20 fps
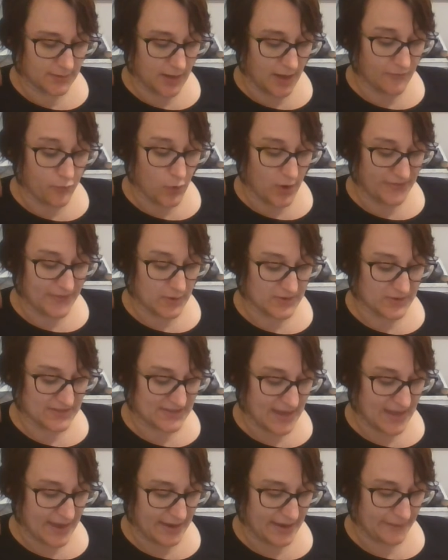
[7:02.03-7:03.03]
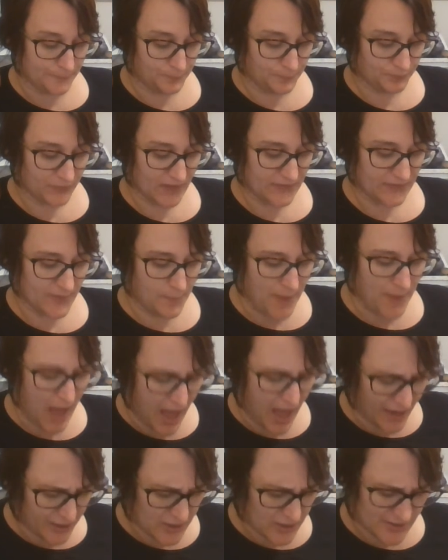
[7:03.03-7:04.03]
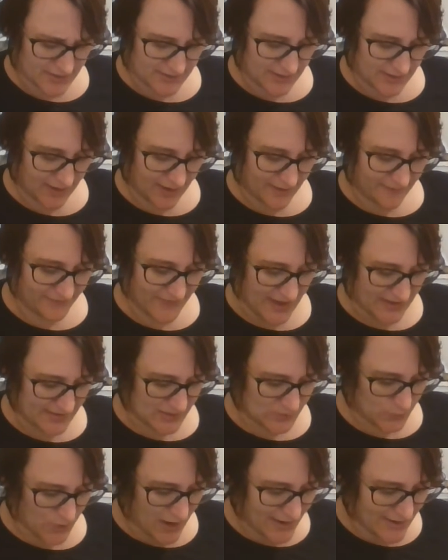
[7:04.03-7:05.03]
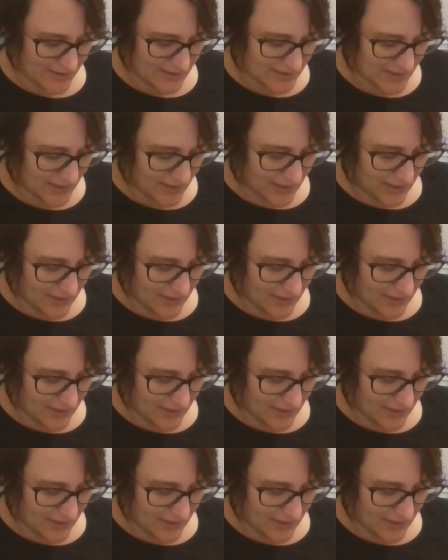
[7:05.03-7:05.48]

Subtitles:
of what they were saying. The Potters. That's right.